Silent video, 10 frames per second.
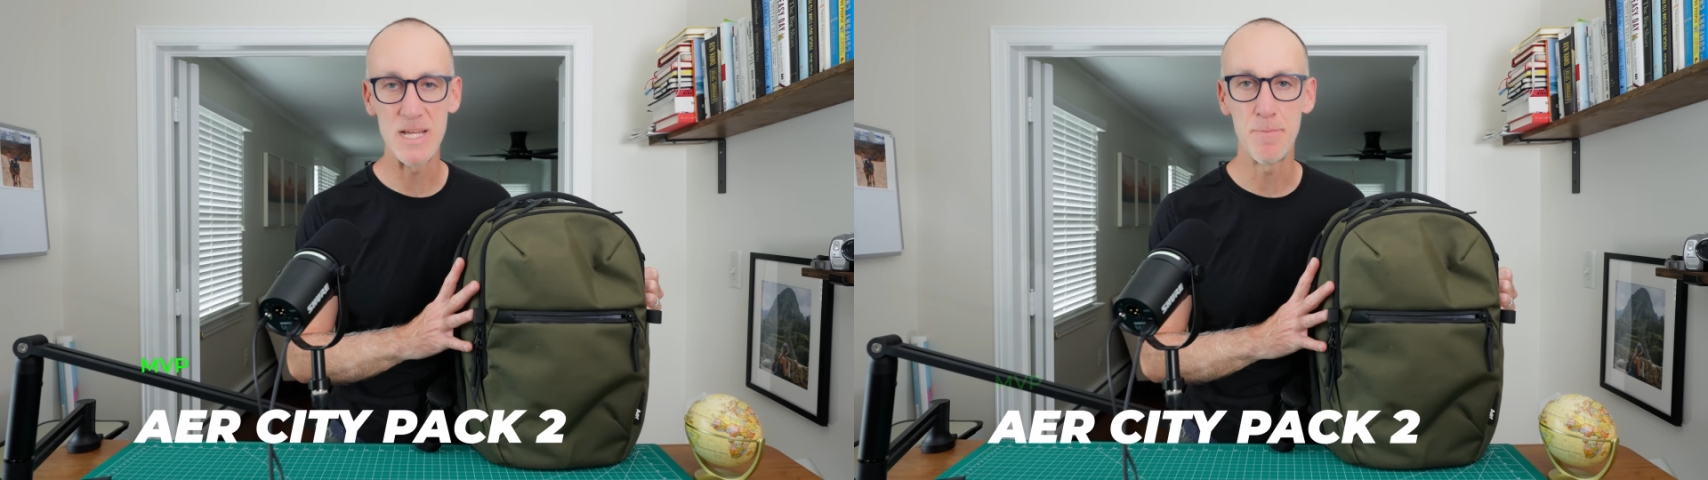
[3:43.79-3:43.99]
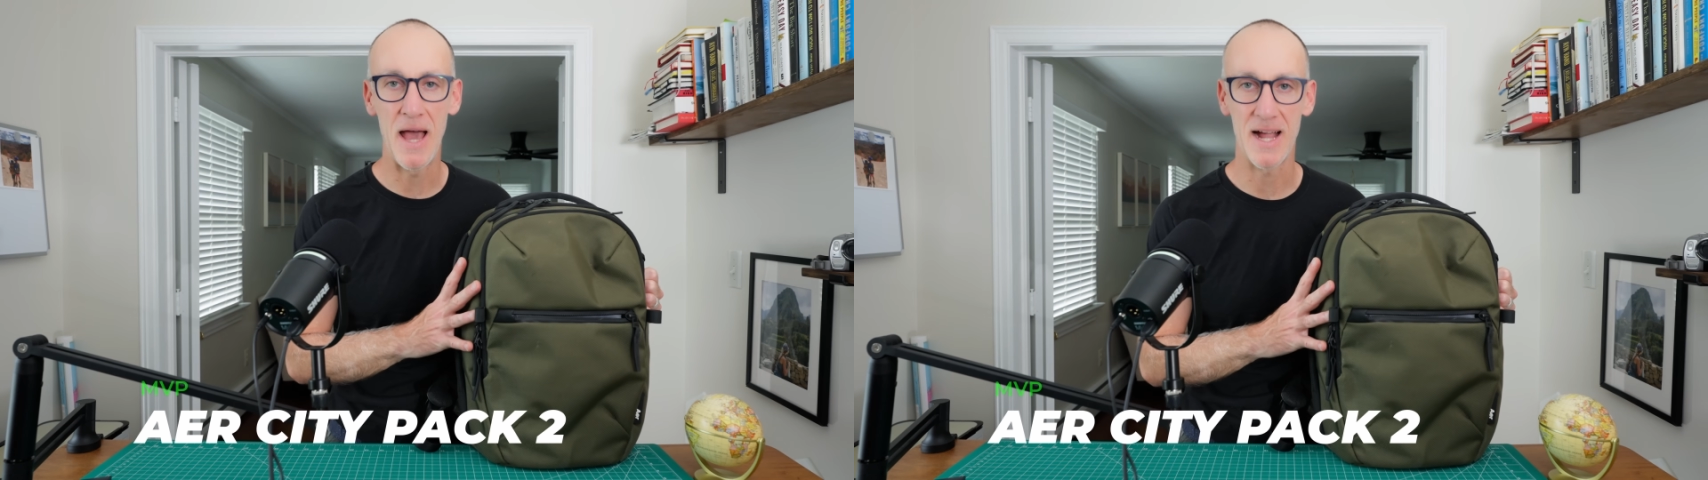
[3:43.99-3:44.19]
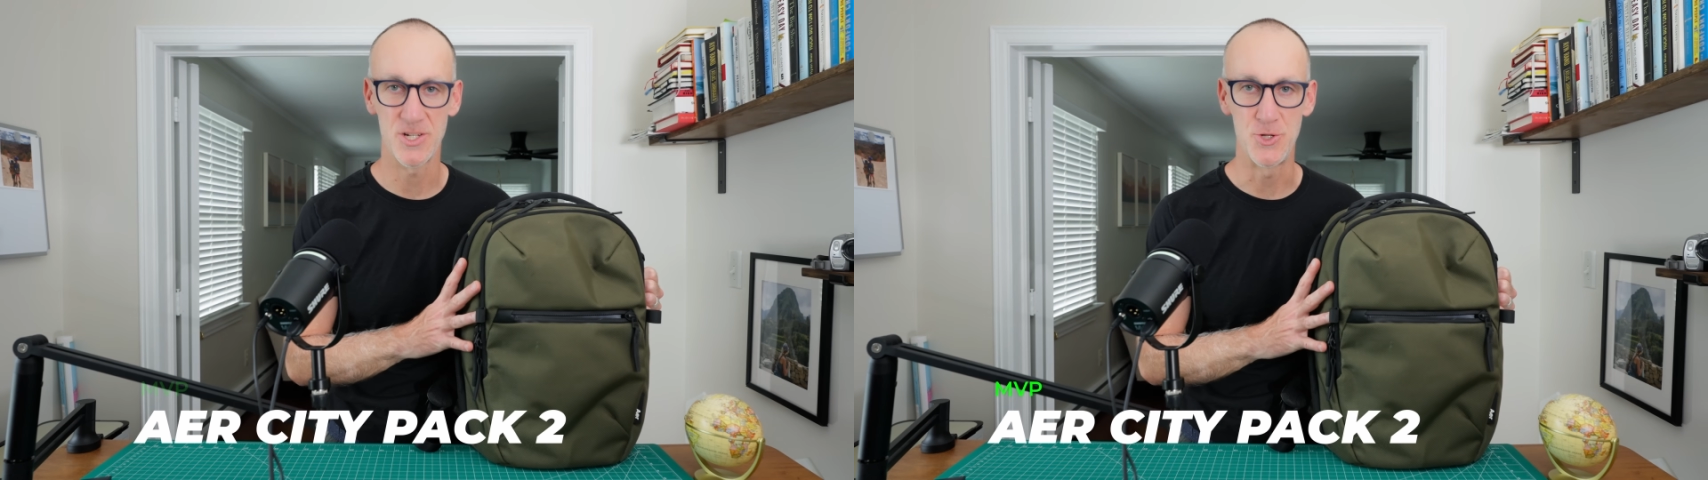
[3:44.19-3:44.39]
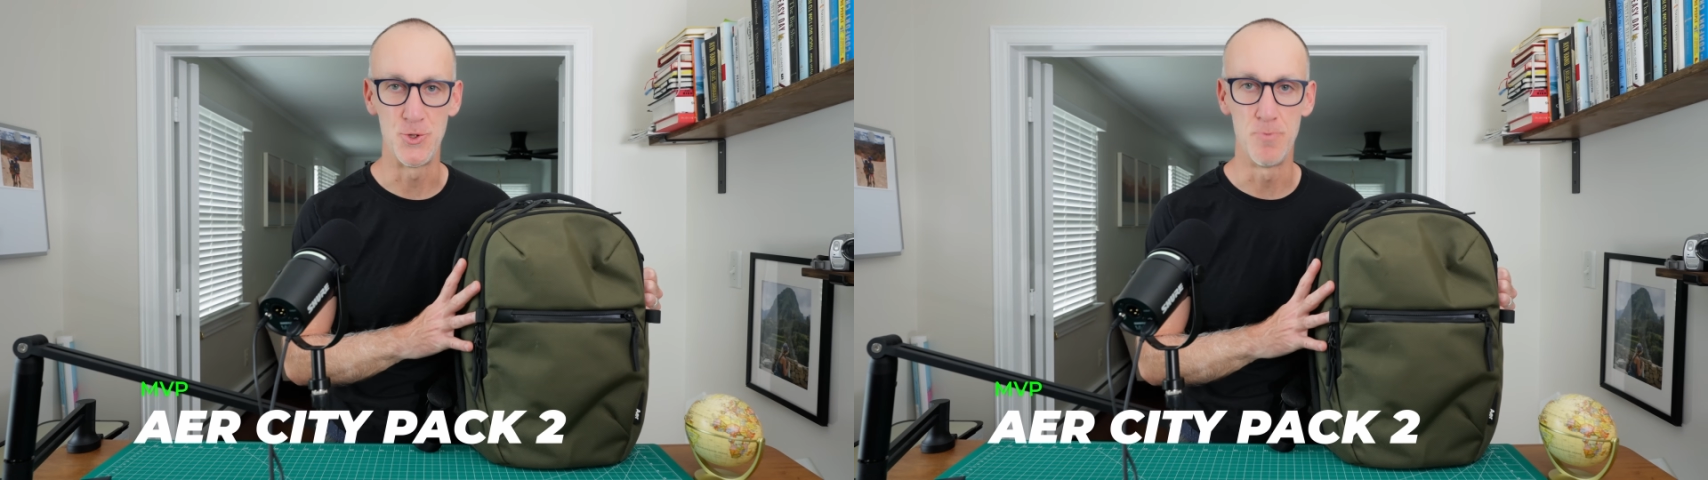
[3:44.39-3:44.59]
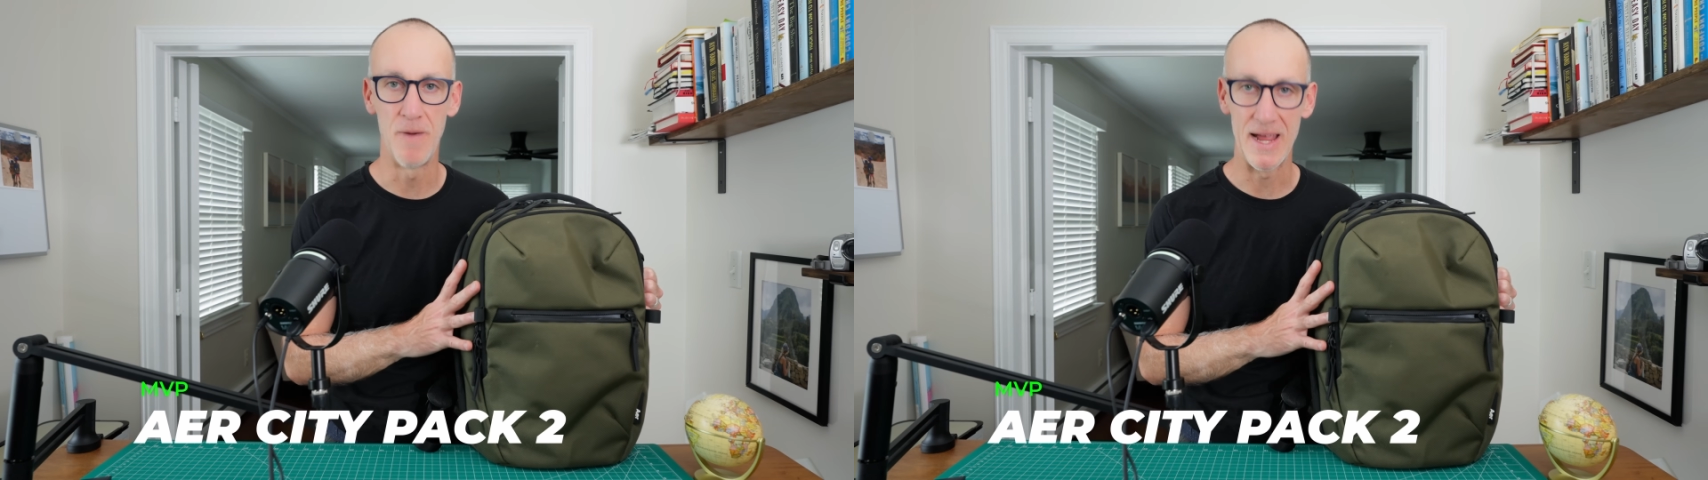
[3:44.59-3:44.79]
Pack
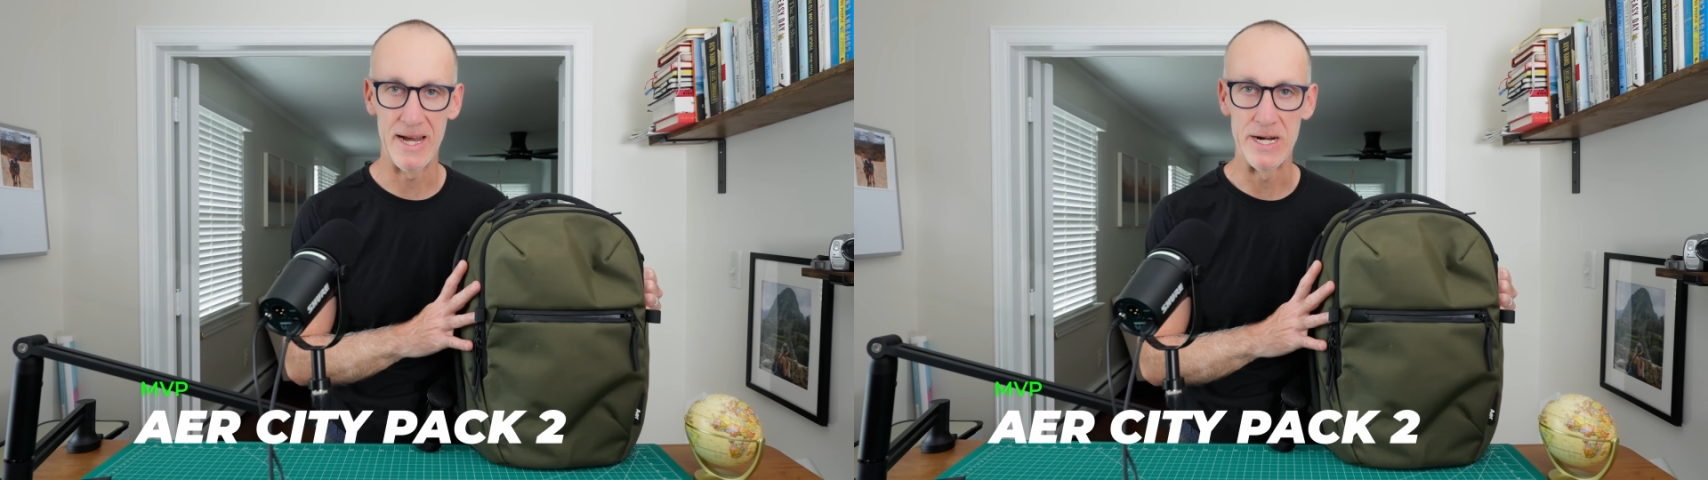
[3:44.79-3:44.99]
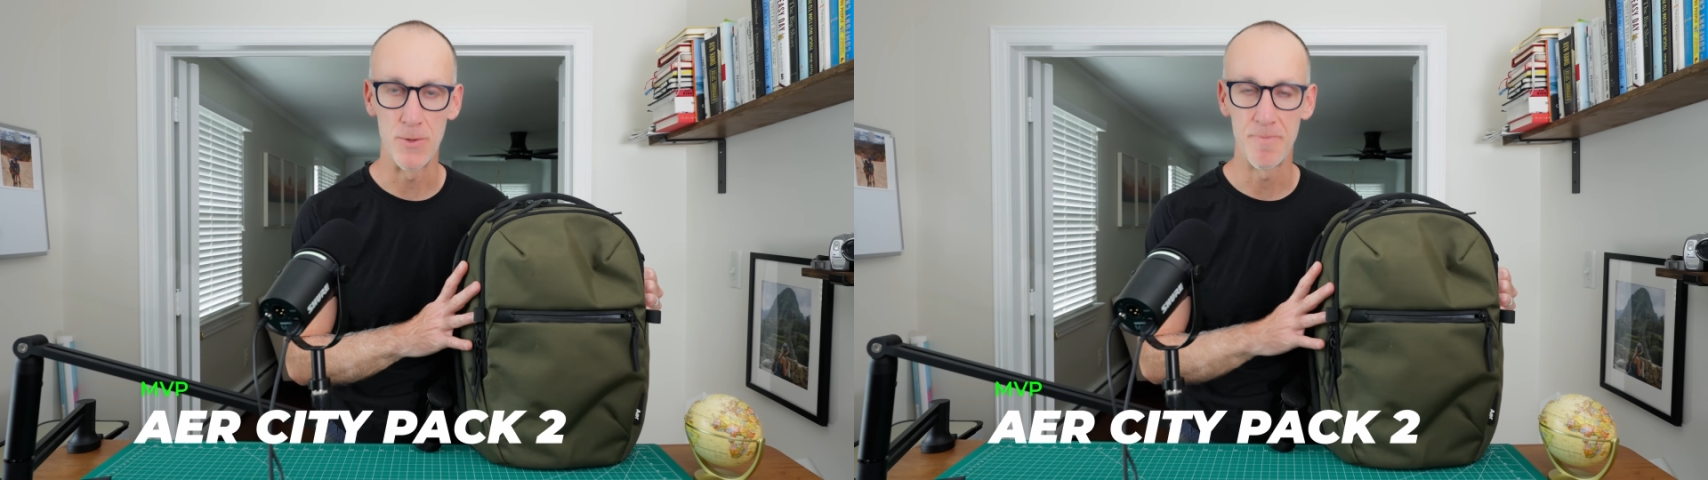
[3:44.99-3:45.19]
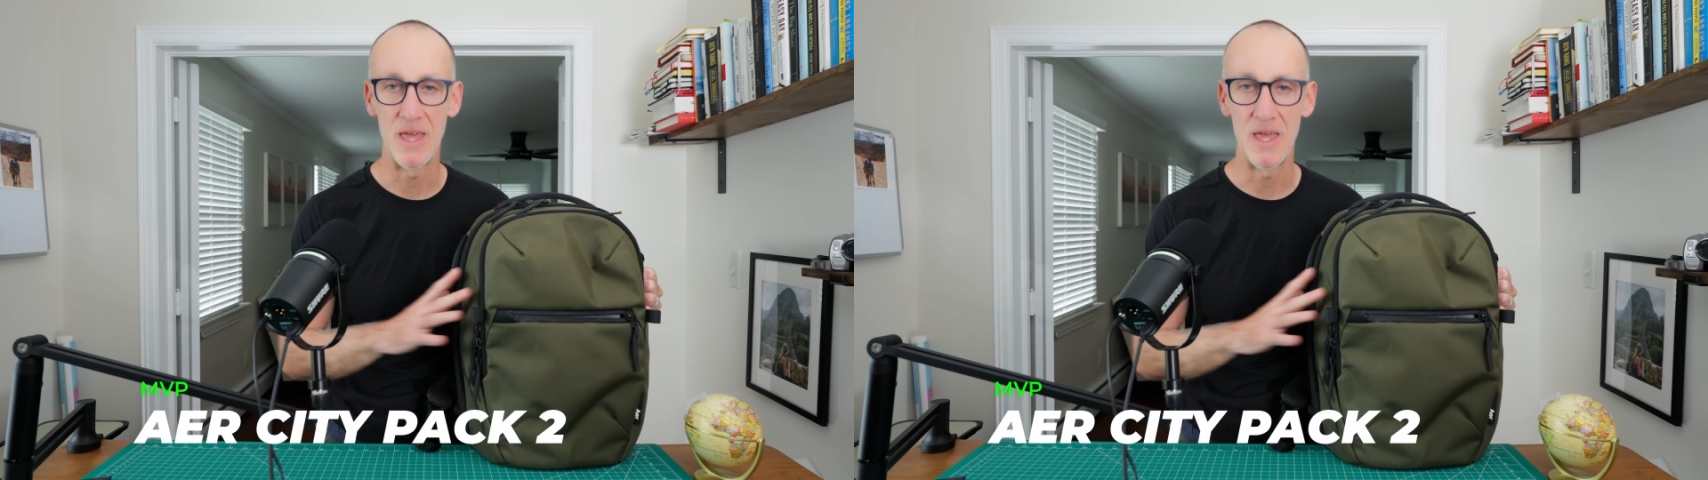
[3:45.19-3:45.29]
2 by Air.